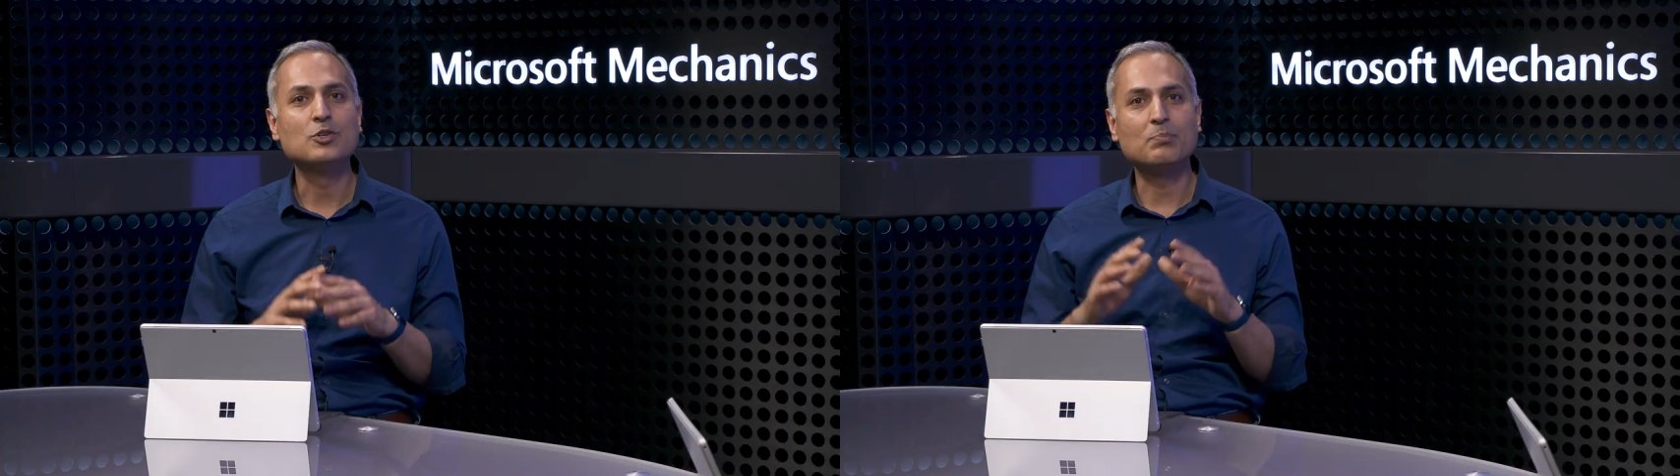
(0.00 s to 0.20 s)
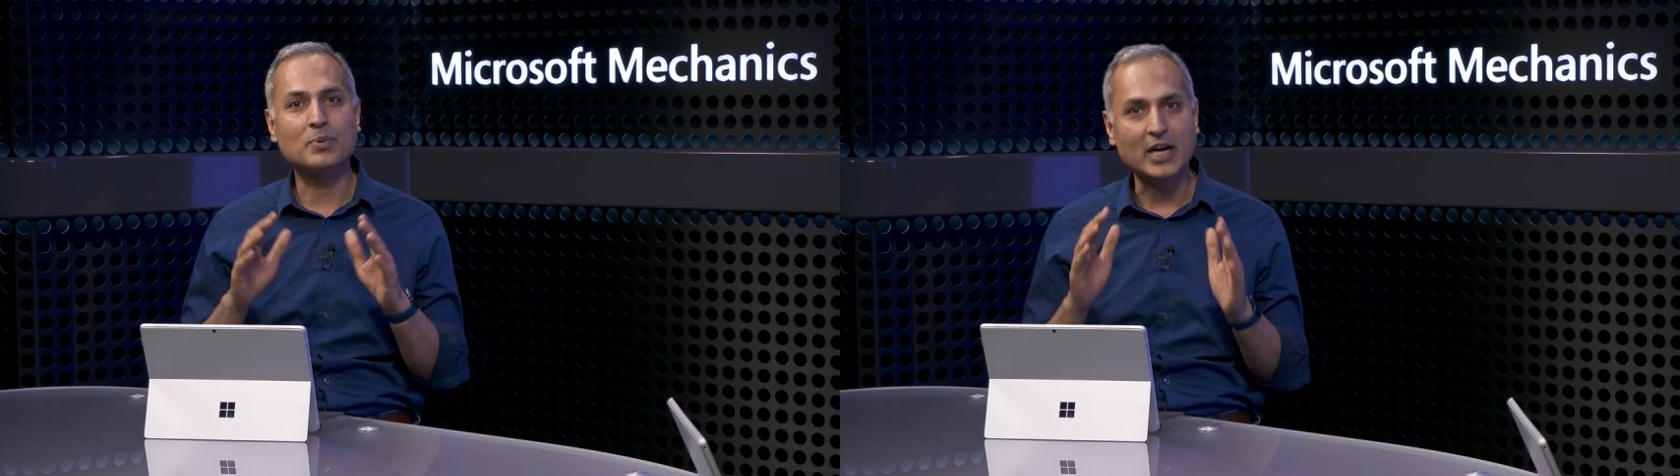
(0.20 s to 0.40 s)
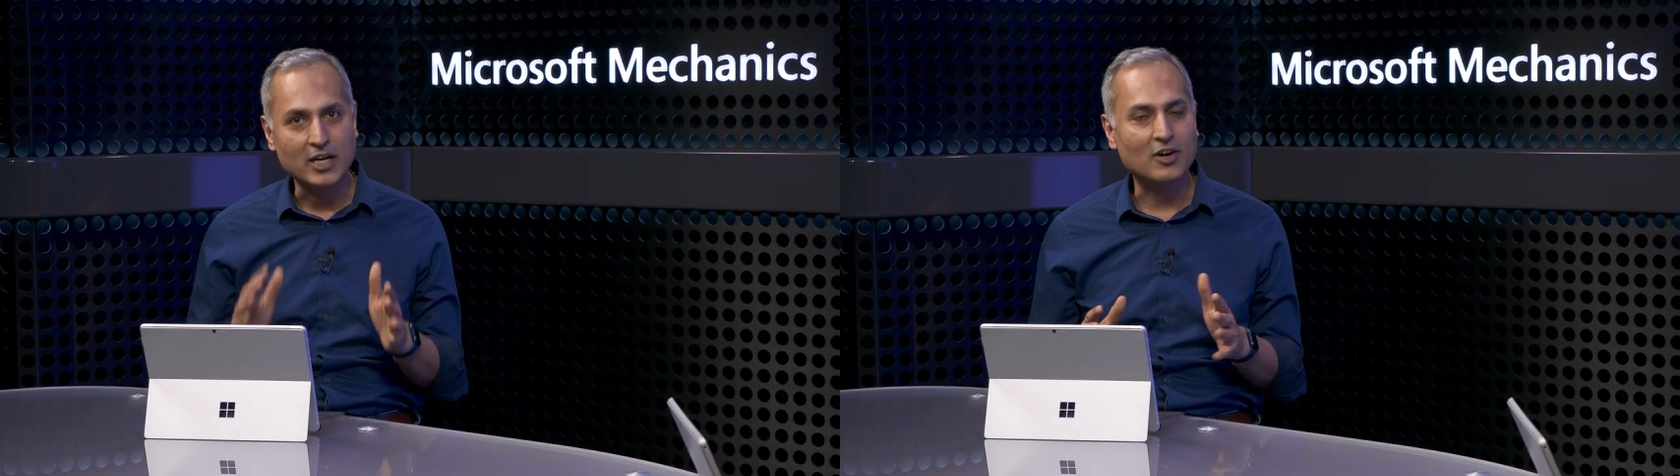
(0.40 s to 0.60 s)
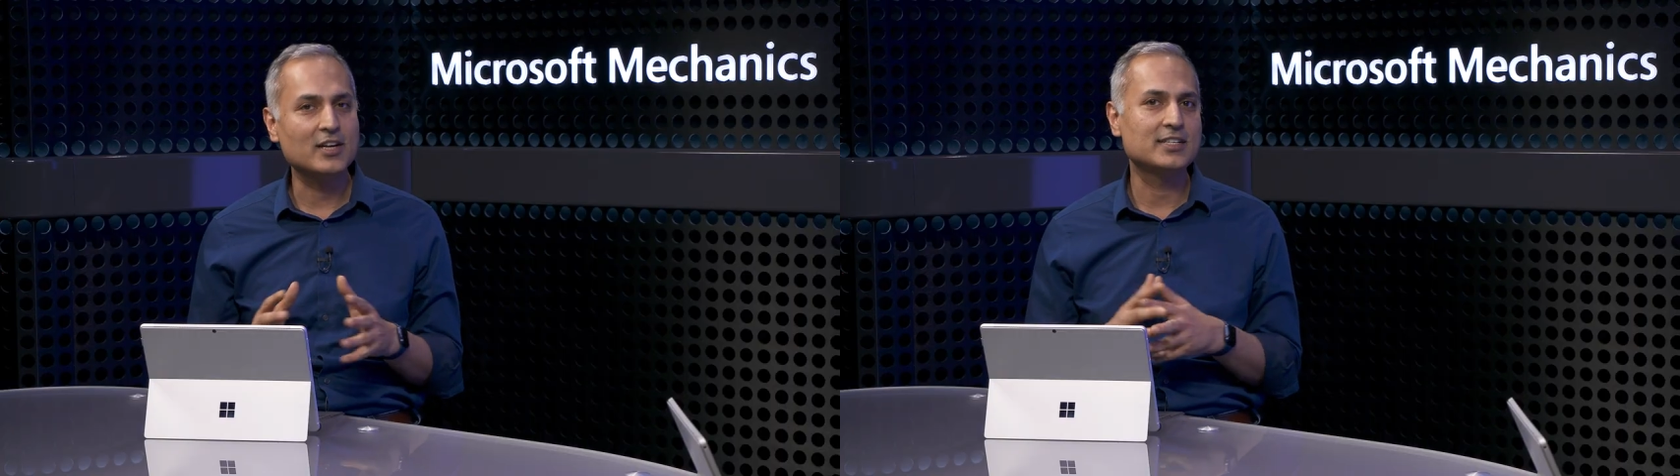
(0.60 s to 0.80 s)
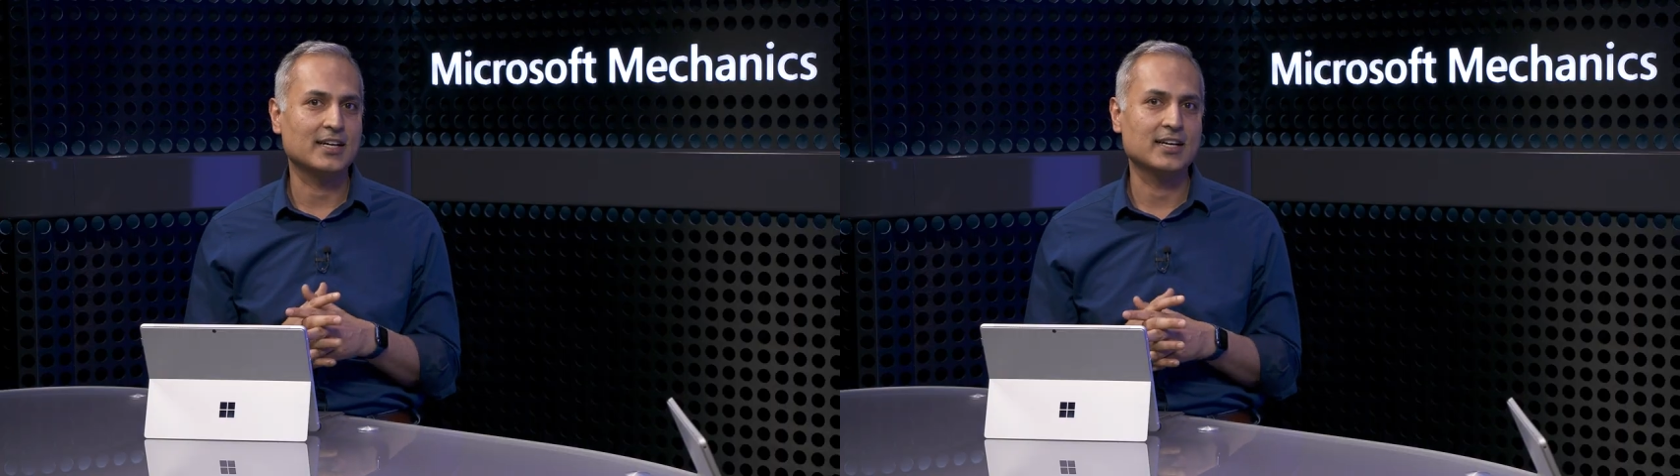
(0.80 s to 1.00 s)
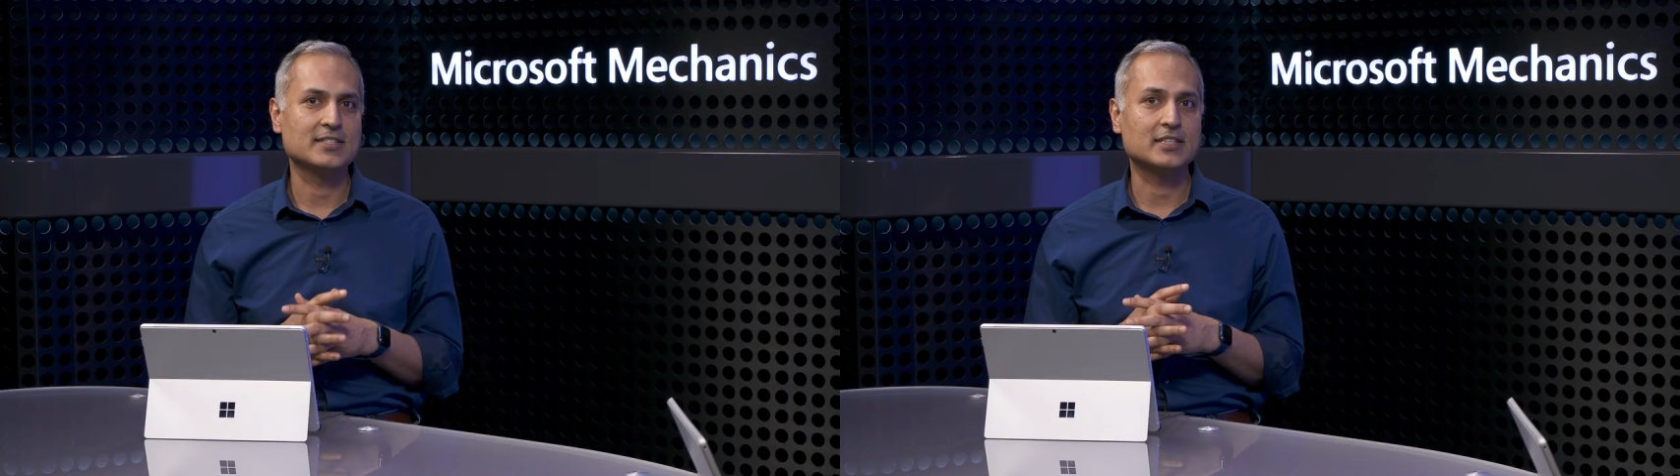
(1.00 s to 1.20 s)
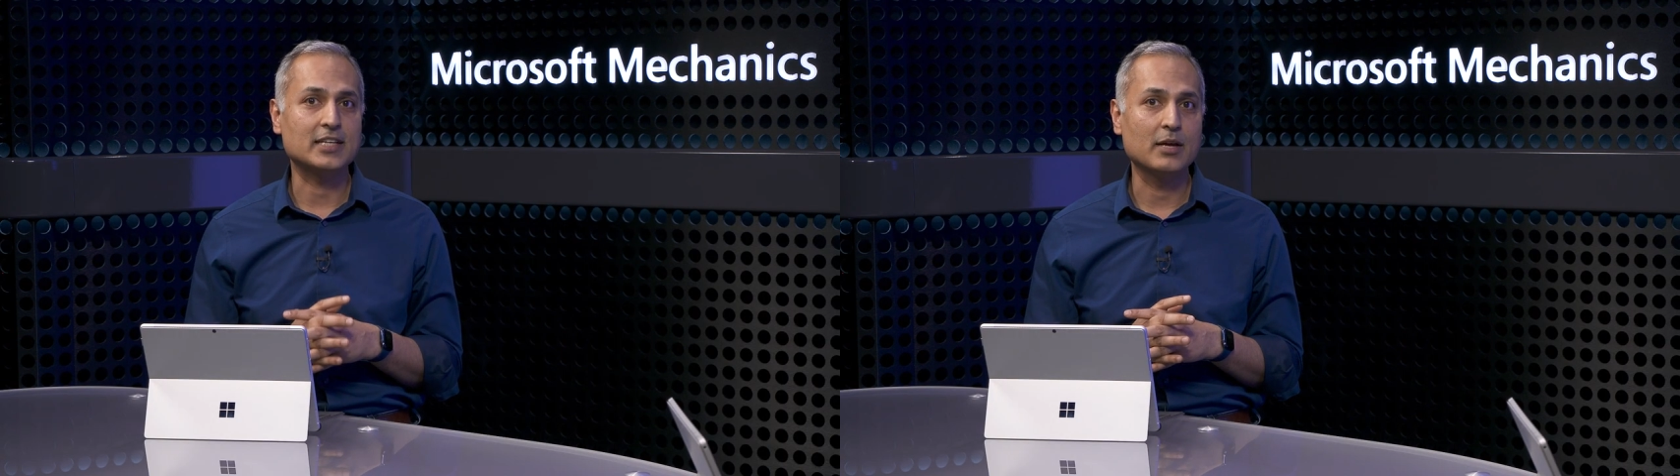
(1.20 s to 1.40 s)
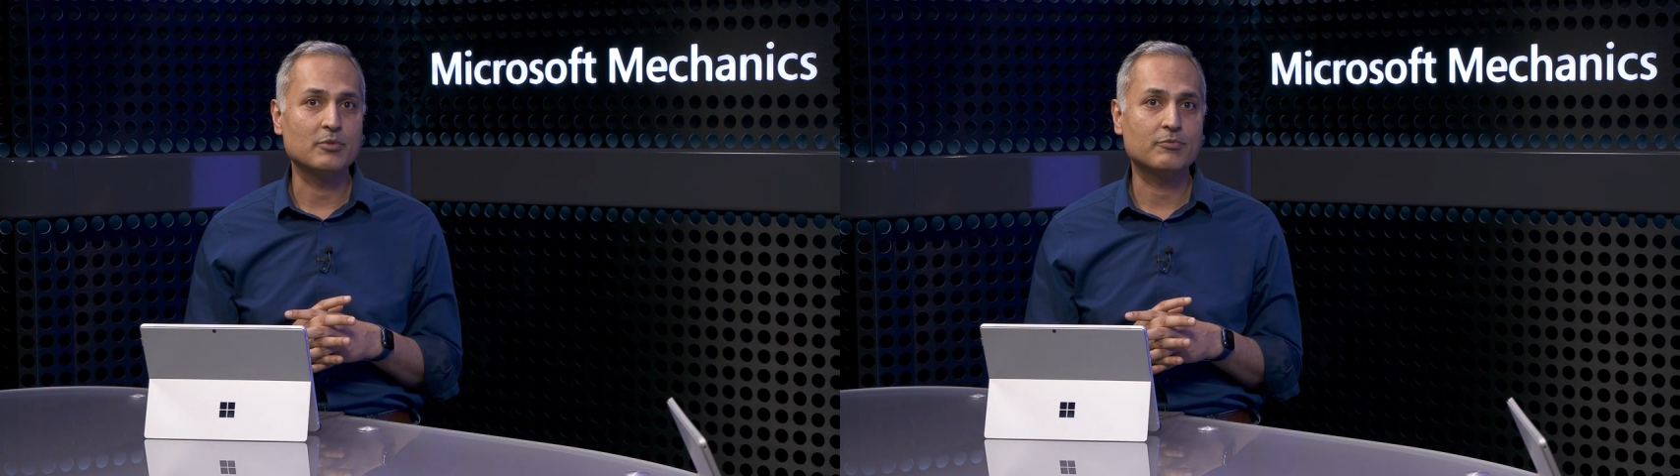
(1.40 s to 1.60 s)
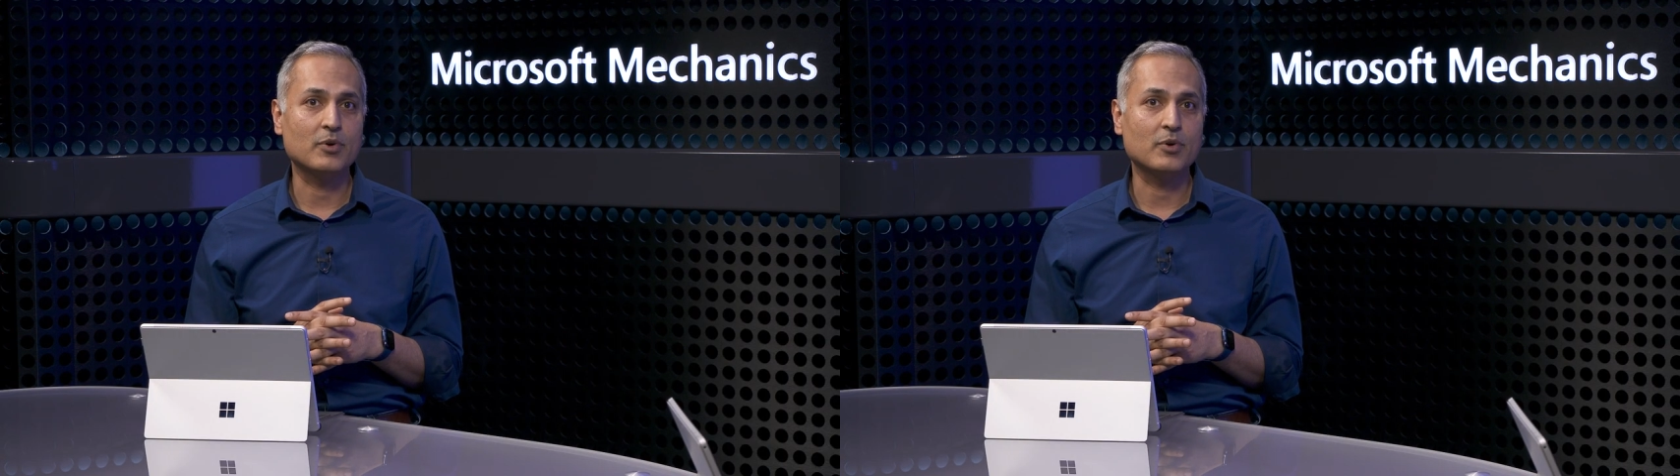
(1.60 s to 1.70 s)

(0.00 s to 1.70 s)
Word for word: to prioritize the type of